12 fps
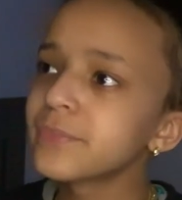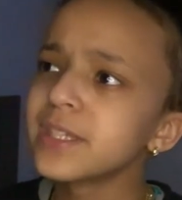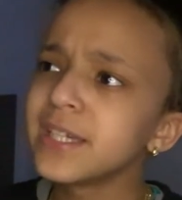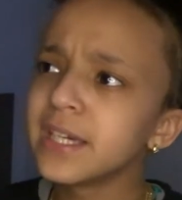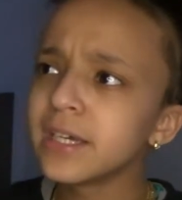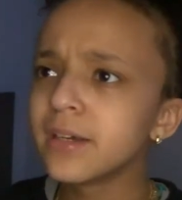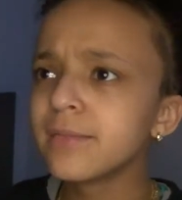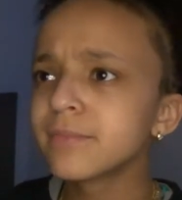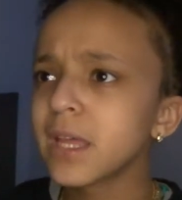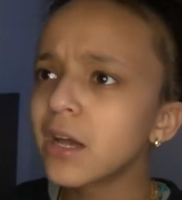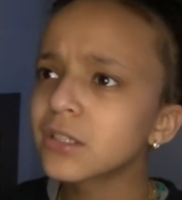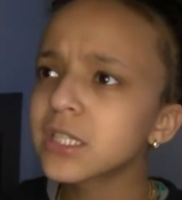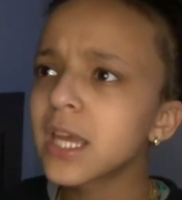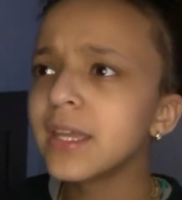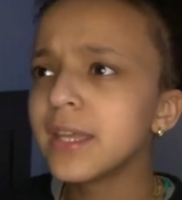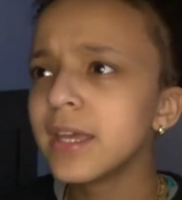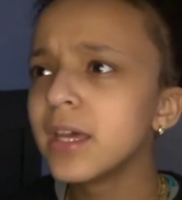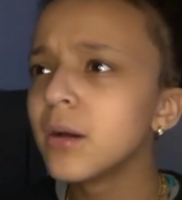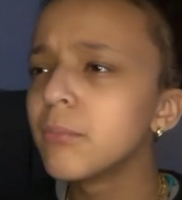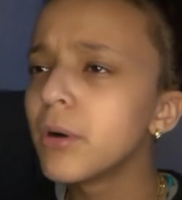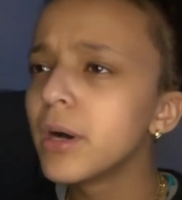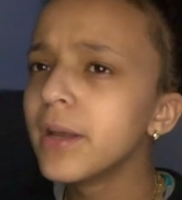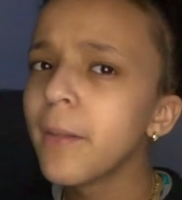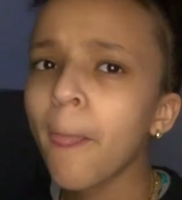yeah, I'll say yeah,
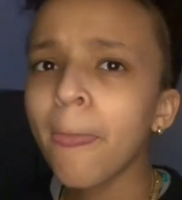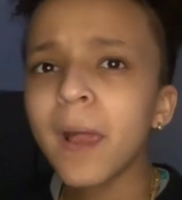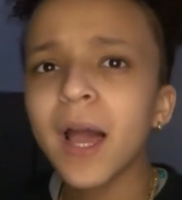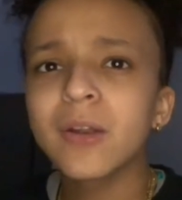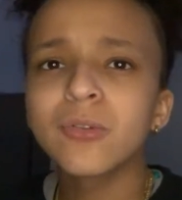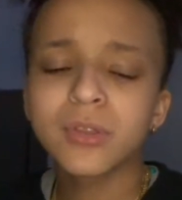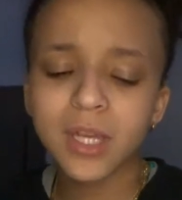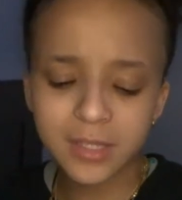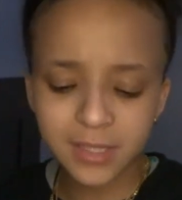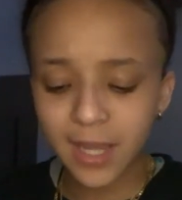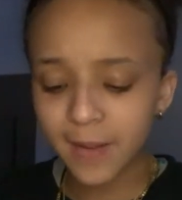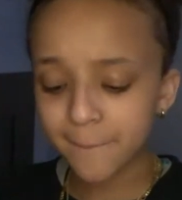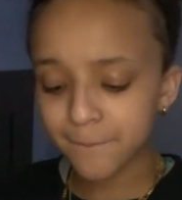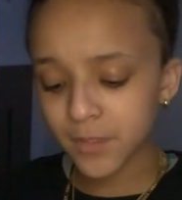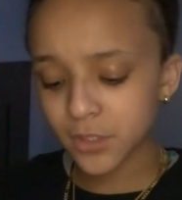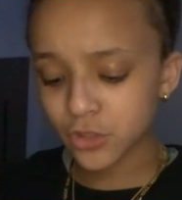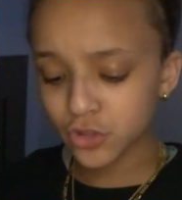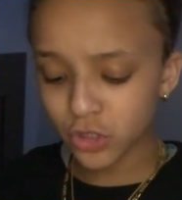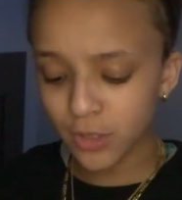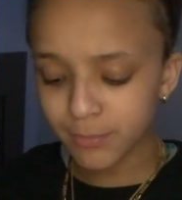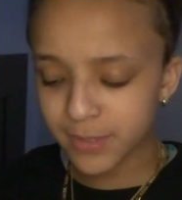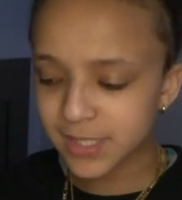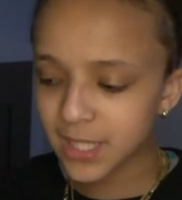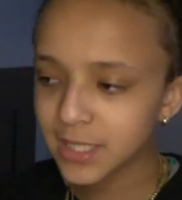but I don't think that drip
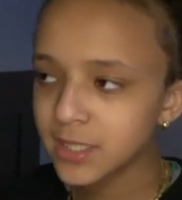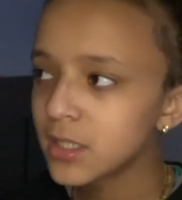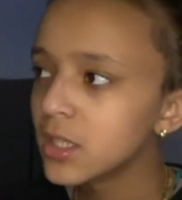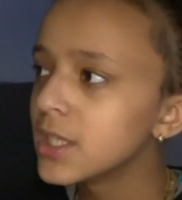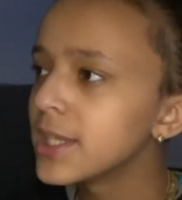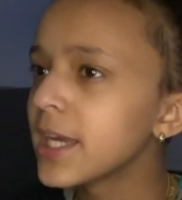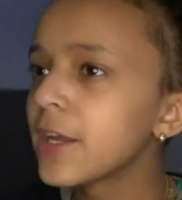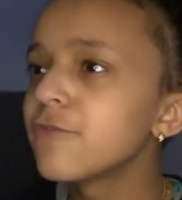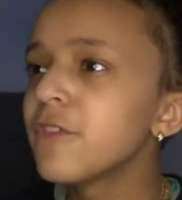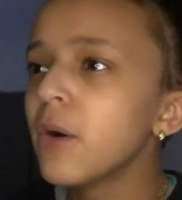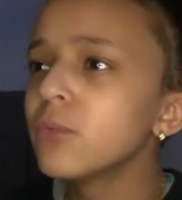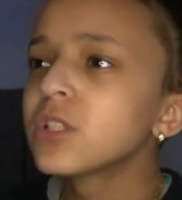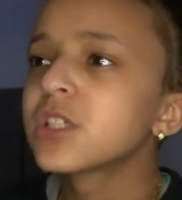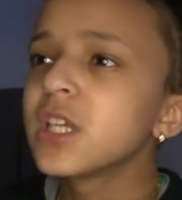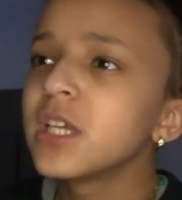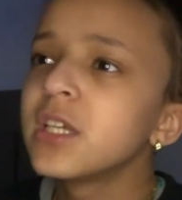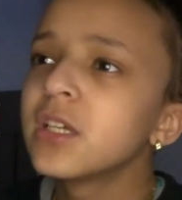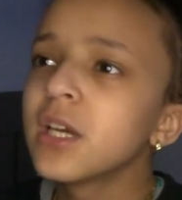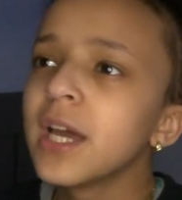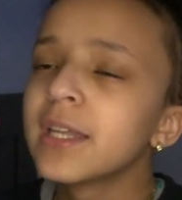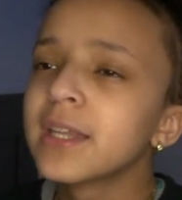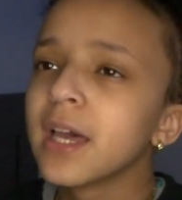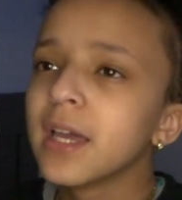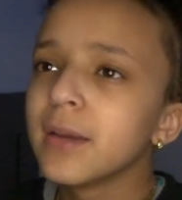is like, like if I would sit here and
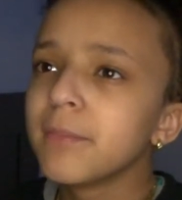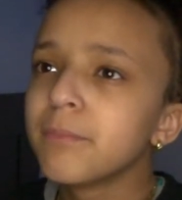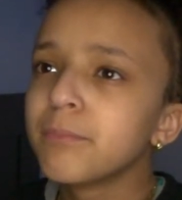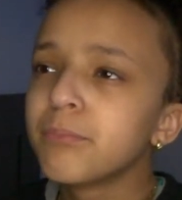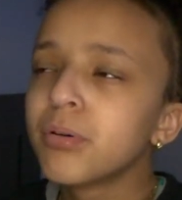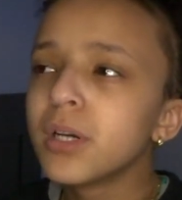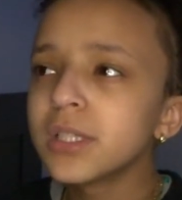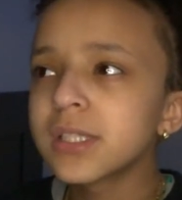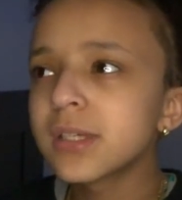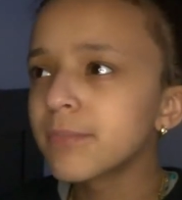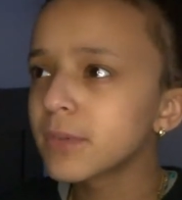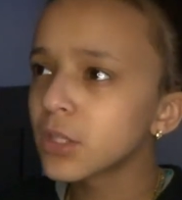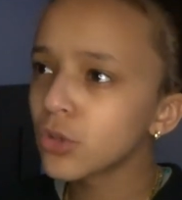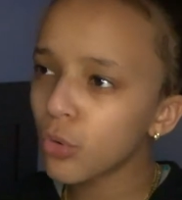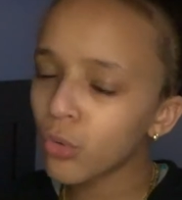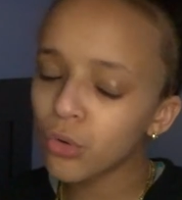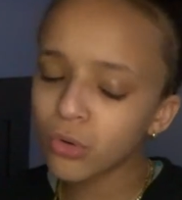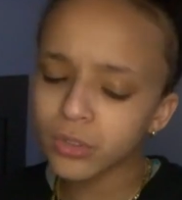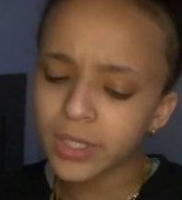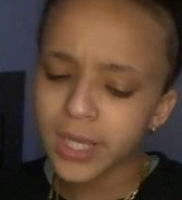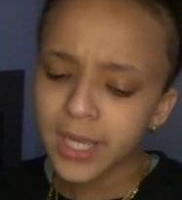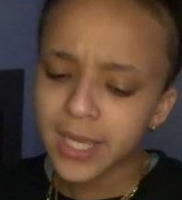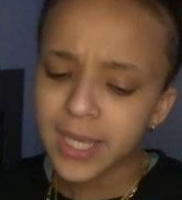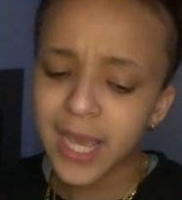like put something on,
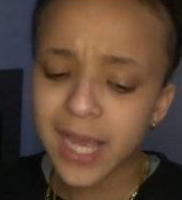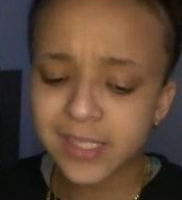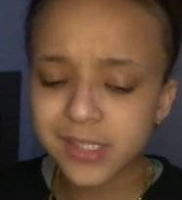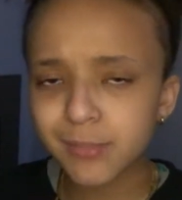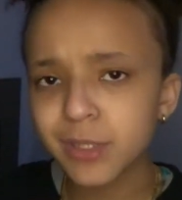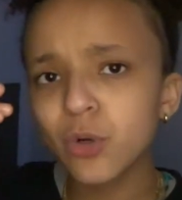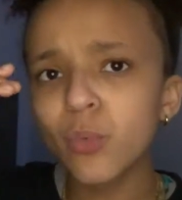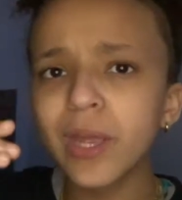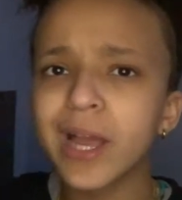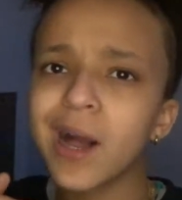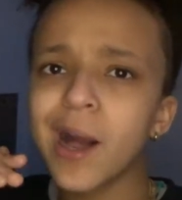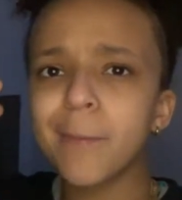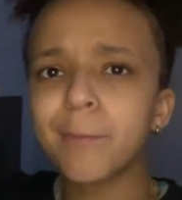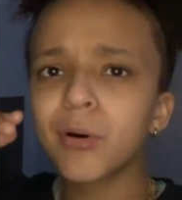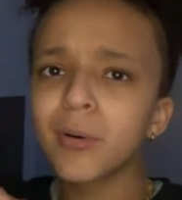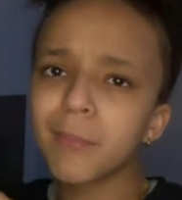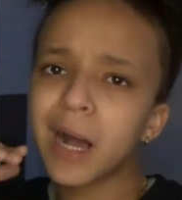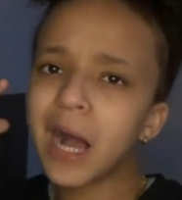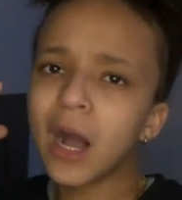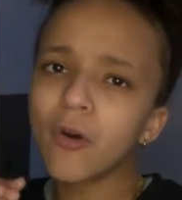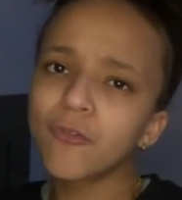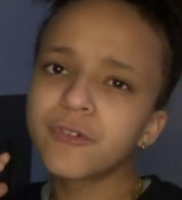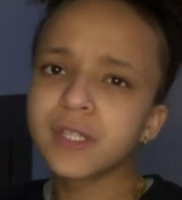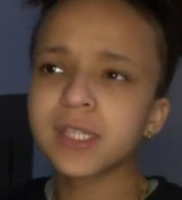it has to be the way I, I, put my
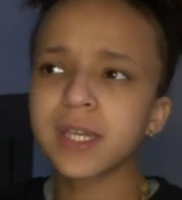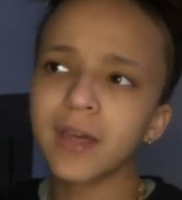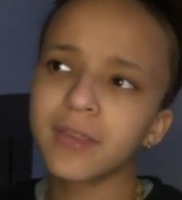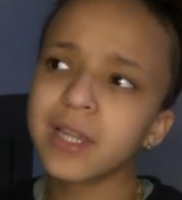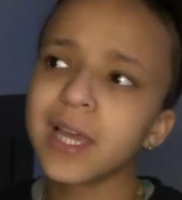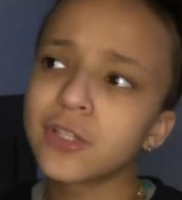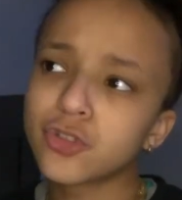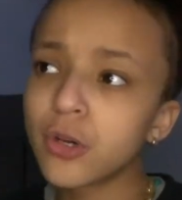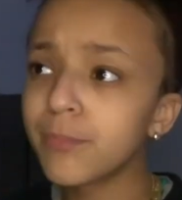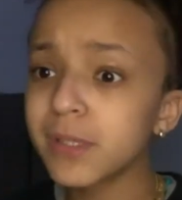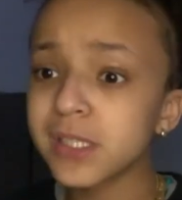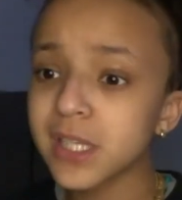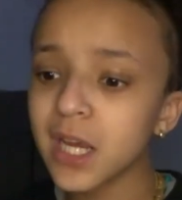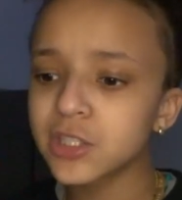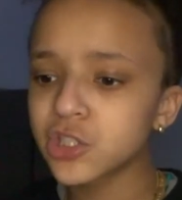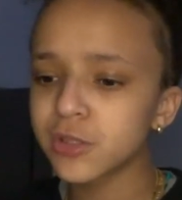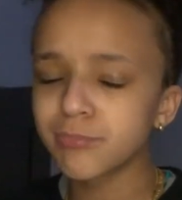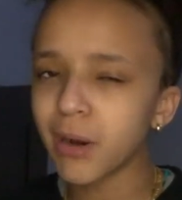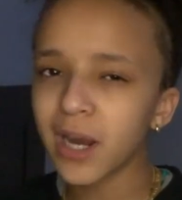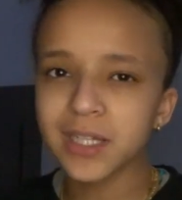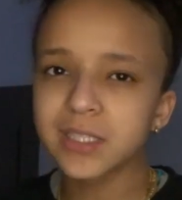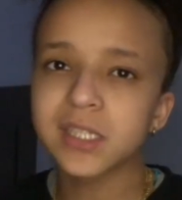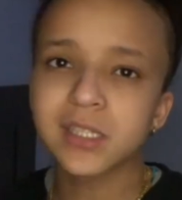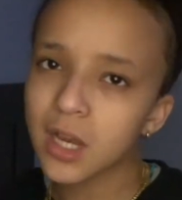outfit together. Like drip is not just buying
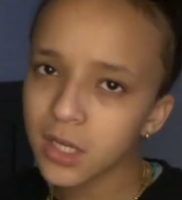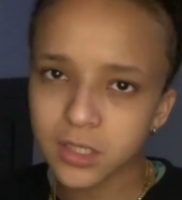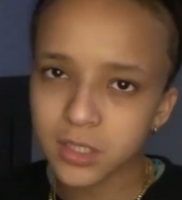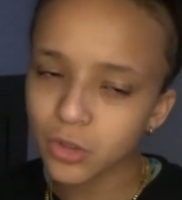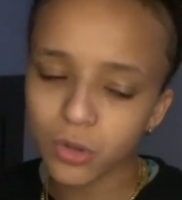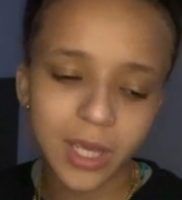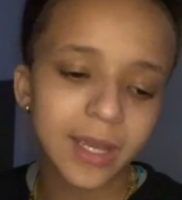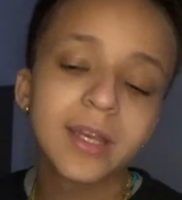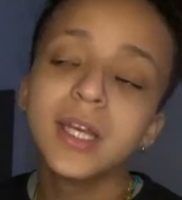designer and all that.